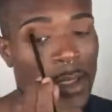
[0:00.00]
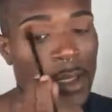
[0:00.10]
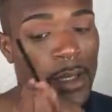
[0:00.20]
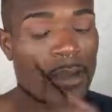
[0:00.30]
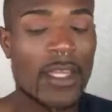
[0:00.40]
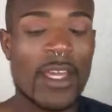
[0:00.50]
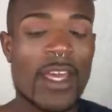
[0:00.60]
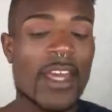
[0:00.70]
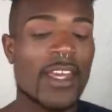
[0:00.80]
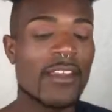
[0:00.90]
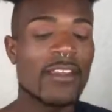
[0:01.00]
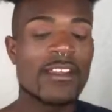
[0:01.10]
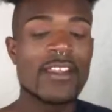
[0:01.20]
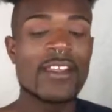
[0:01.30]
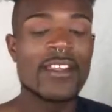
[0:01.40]
Okay,
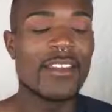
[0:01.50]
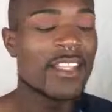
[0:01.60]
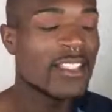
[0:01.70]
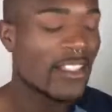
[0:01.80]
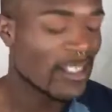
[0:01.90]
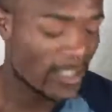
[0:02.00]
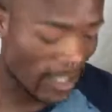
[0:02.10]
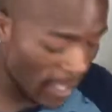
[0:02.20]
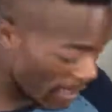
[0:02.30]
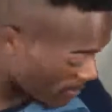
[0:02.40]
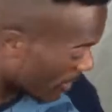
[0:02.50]
this looks a hot